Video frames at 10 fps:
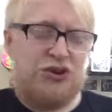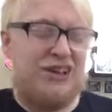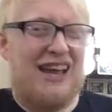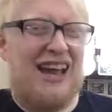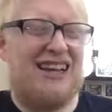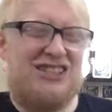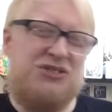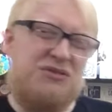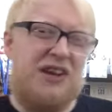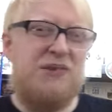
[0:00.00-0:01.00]
But yeah, I
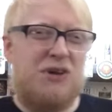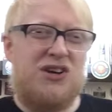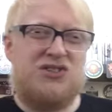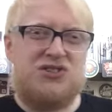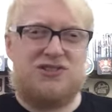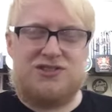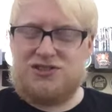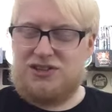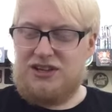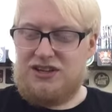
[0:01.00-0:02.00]
do like
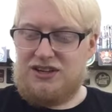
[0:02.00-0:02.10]
Marston's.